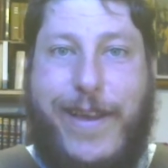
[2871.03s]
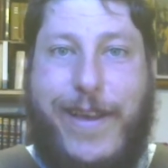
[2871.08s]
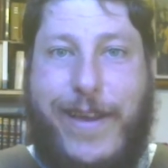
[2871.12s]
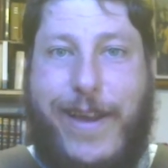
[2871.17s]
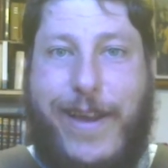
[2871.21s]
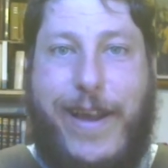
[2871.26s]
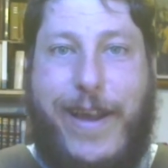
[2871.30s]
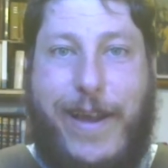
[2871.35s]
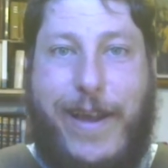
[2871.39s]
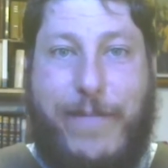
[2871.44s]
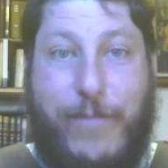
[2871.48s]

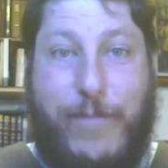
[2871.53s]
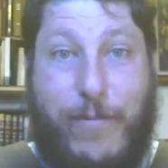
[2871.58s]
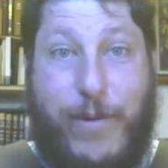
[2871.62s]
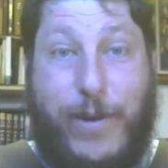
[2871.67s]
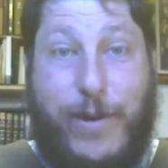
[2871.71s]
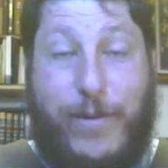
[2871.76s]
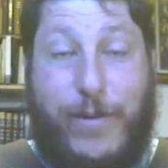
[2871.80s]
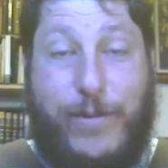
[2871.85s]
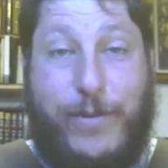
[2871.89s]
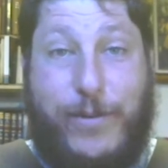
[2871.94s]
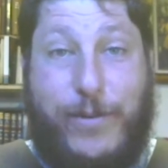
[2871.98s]
uh, I'm the
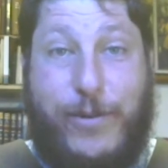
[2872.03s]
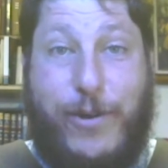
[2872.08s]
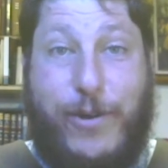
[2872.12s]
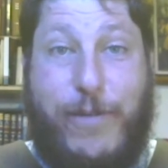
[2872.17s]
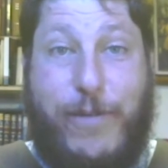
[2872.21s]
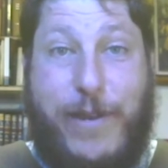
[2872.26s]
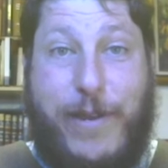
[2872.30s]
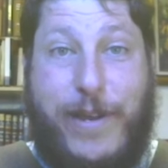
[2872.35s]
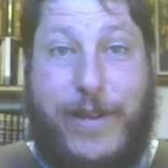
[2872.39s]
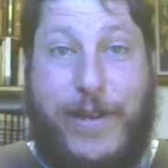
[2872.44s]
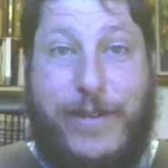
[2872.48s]
one who'll
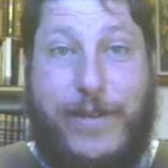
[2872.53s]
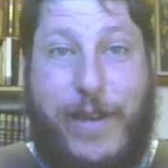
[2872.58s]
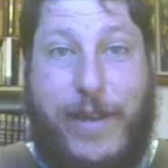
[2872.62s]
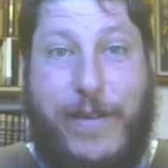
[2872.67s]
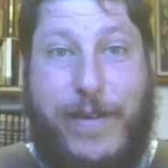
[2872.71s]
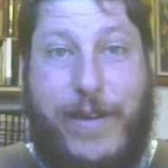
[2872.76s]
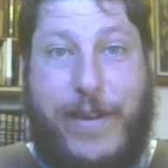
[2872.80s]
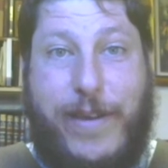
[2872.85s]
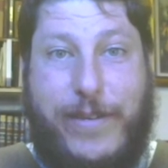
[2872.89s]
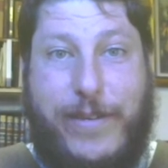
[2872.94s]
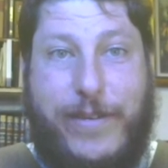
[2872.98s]
determine it because
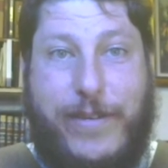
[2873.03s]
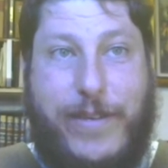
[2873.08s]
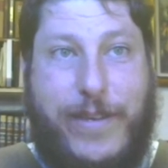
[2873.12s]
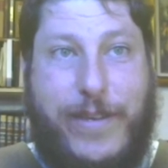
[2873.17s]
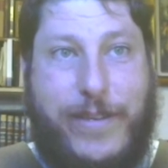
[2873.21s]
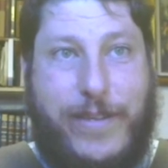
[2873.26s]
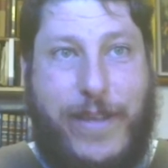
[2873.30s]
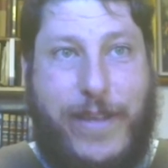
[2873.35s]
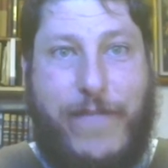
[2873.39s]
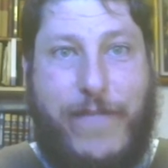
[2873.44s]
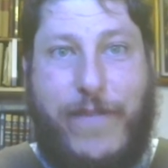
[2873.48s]
I because
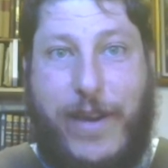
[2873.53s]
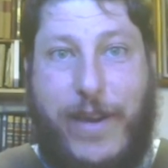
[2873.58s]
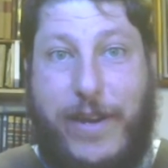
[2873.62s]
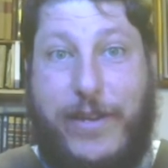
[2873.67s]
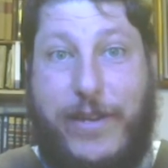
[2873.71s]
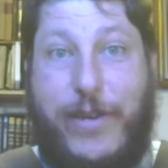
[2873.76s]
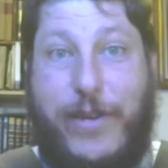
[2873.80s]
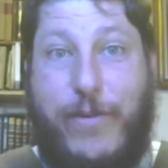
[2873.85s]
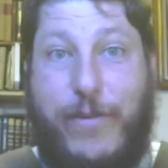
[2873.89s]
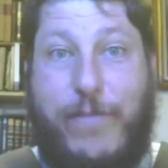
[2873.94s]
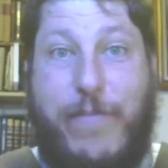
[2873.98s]
they've got to
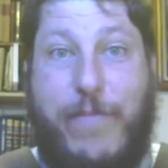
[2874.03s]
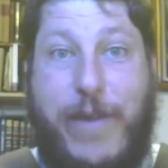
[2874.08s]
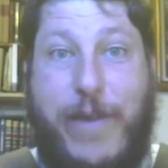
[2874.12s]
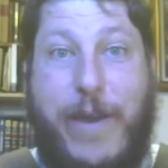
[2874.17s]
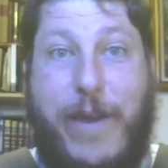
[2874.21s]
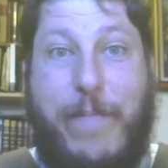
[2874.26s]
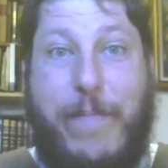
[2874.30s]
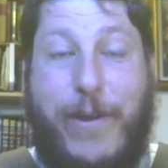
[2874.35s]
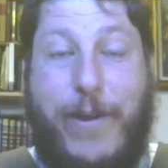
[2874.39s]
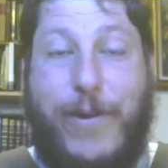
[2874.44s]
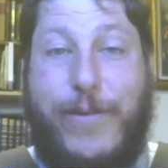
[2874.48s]
deal with me
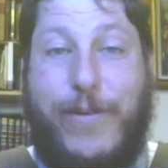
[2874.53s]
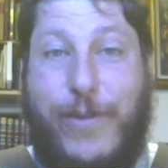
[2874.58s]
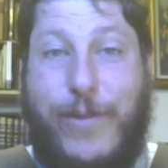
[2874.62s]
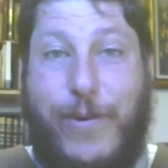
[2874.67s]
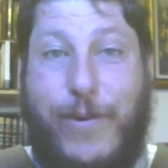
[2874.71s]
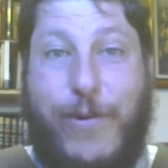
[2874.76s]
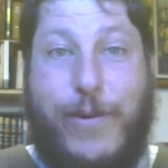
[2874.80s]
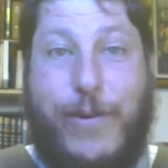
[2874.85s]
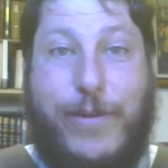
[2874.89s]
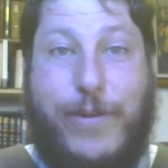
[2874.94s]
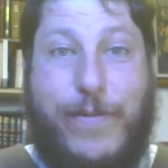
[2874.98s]
up here in the
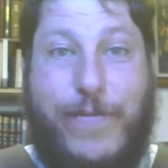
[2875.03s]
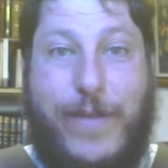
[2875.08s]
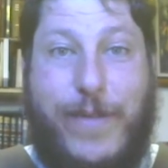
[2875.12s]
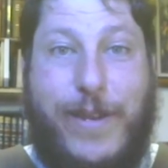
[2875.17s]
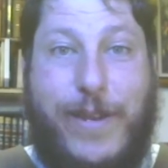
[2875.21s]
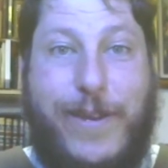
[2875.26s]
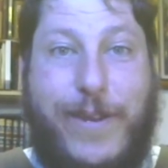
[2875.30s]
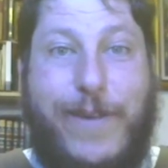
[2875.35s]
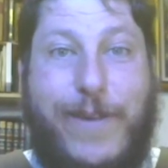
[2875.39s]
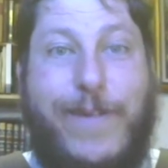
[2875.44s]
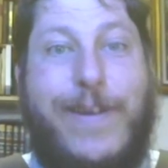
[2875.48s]
north if they
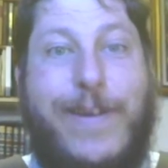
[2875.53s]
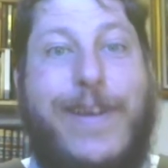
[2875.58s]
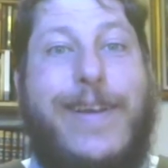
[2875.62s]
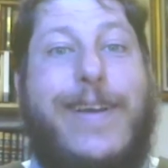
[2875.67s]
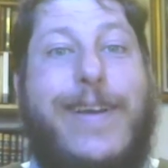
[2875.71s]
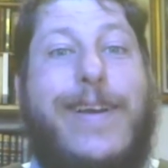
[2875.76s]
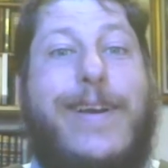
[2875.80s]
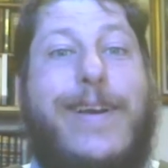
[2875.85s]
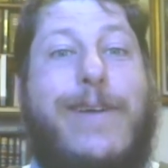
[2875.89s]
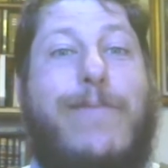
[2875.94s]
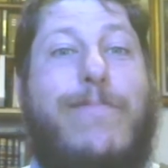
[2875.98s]
do
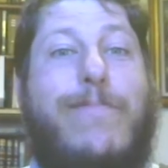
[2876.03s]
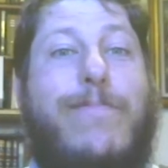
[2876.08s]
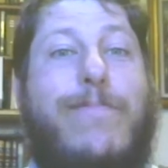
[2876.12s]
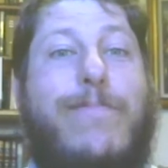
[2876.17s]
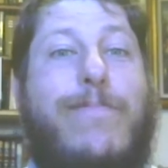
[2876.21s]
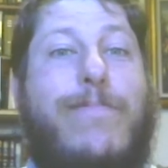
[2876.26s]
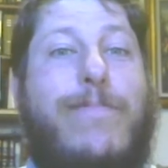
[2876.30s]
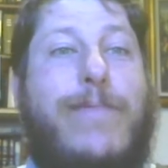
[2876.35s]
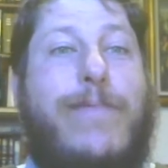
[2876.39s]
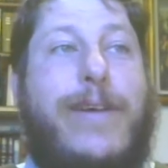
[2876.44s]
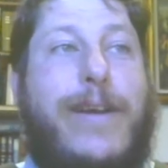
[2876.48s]

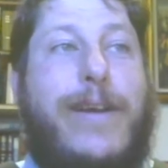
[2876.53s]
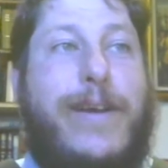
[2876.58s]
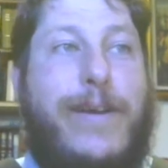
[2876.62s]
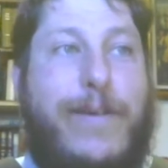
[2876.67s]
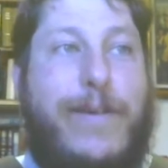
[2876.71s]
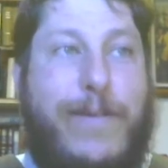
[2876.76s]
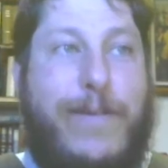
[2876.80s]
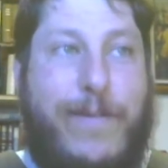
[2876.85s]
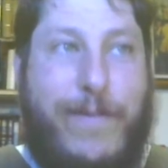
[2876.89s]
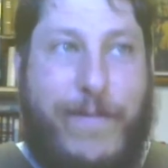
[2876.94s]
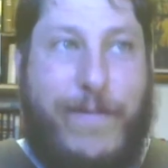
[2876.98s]

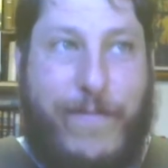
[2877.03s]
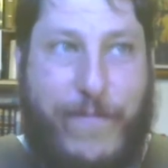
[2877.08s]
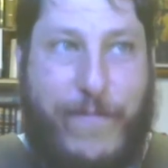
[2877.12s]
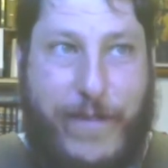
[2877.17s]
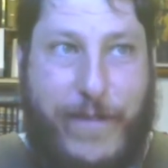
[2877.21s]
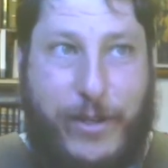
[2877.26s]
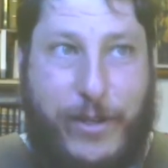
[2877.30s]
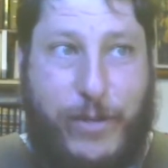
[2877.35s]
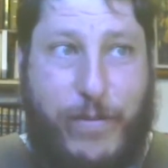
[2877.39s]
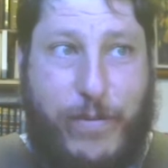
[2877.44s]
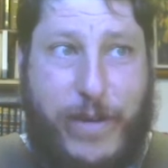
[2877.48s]
well,
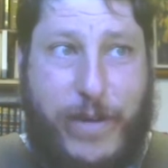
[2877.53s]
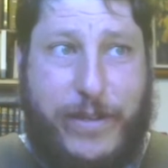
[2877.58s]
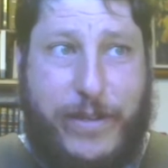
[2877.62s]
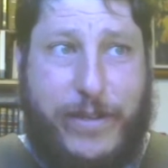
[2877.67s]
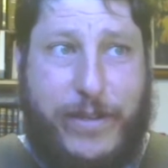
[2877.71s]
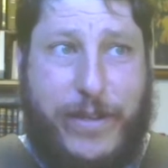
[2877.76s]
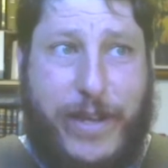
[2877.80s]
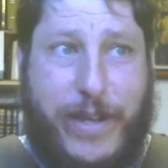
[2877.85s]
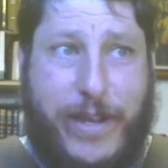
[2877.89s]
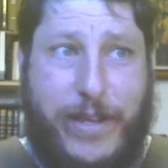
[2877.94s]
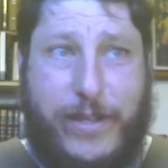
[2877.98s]
Francois
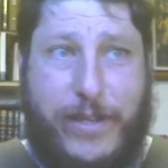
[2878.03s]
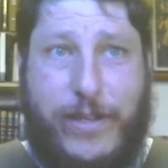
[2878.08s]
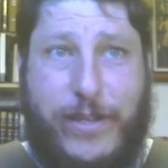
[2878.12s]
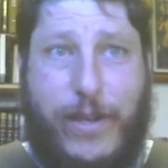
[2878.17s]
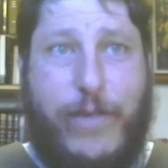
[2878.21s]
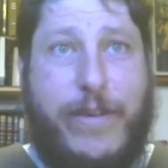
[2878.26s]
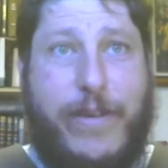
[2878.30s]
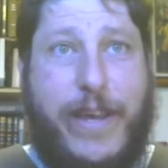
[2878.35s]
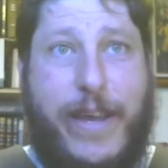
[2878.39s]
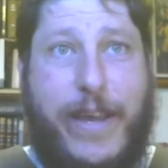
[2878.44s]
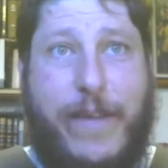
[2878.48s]
says,
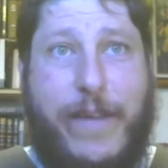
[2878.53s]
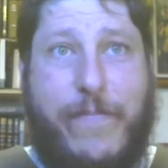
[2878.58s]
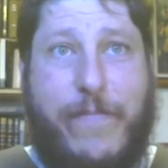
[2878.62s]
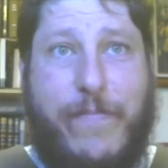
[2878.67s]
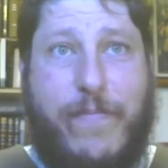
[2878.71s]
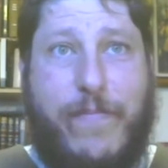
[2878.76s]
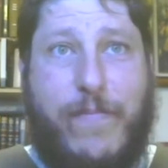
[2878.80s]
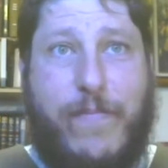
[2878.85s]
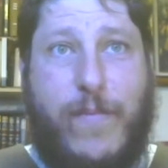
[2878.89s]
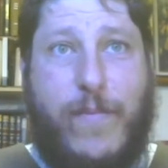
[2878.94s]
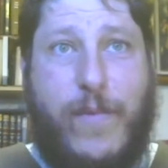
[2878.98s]
okay,
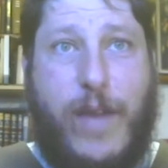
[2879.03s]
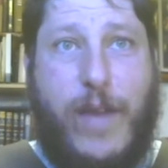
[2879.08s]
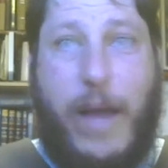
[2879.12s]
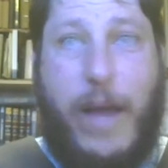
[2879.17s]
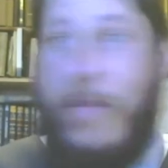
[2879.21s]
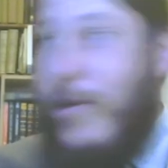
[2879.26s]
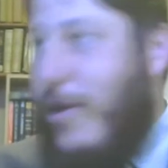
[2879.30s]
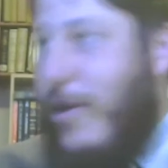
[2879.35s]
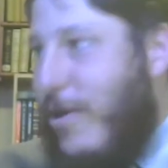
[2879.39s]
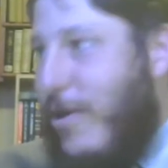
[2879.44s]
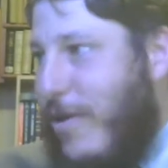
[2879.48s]

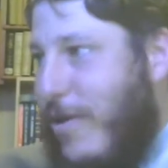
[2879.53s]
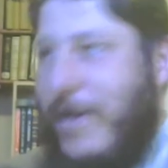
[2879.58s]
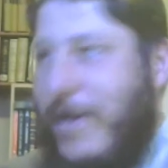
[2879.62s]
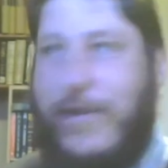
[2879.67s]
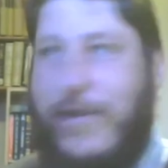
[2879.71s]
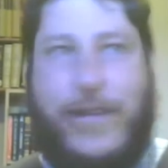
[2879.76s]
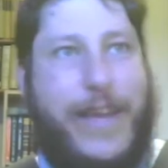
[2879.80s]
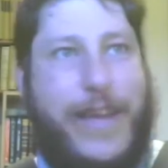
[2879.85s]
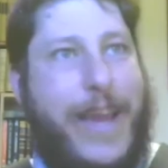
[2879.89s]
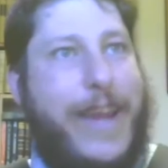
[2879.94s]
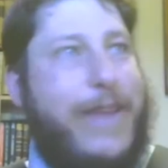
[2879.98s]
I'm going to go to
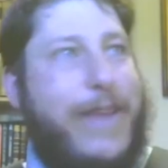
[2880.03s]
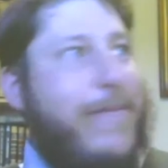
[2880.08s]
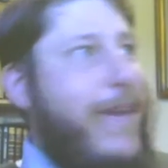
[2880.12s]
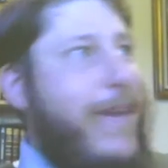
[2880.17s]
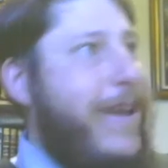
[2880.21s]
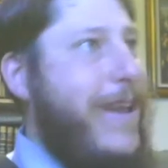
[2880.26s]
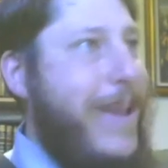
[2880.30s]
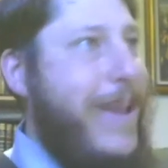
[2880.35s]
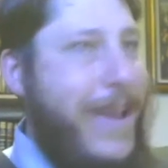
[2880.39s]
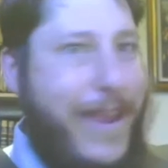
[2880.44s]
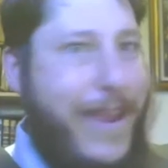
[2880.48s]
Italy
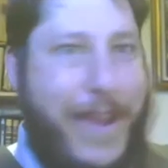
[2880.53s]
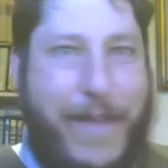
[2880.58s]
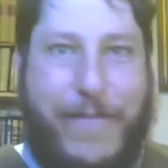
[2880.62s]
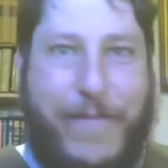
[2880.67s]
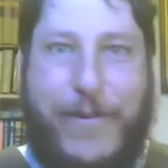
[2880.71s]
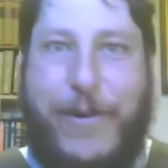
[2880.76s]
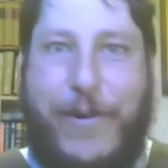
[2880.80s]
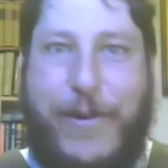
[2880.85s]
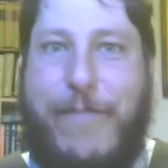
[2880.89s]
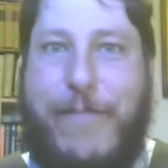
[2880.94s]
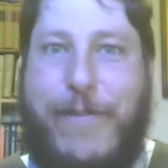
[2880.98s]
anyway and have
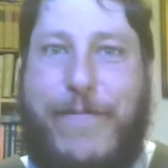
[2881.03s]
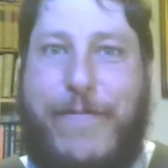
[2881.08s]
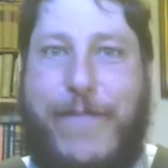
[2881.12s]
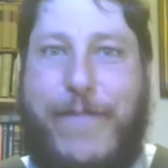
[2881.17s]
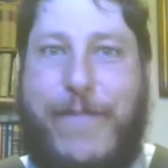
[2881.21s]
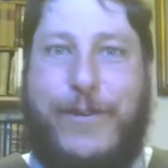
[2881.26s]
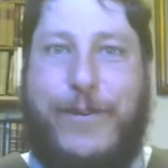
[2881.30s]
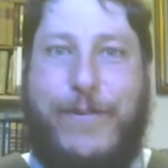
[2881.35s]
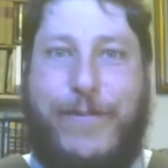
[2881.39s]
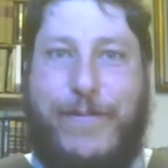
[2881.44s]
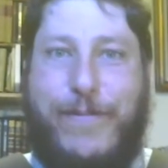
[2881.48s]
an army to
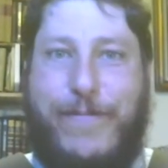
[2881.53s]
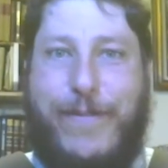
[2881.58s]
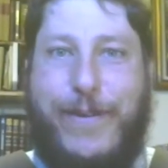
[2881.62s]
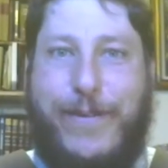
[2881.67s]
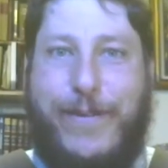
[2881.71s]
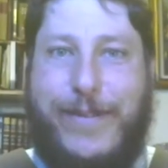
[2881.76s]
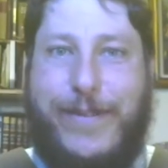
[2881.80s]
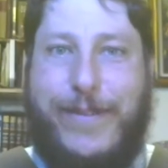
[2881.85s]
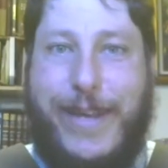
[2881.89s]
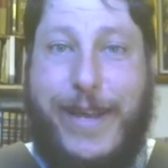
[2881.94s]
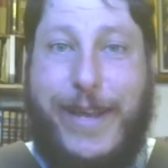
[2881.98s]
fight you in the
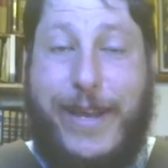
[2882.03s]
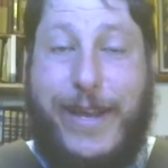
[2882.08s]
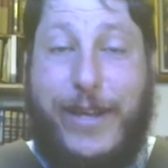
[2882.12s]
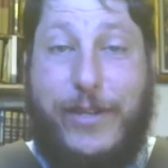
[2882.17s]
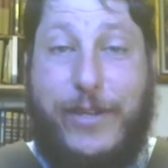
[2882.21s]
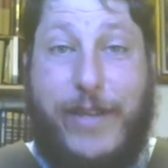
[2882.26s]
field. So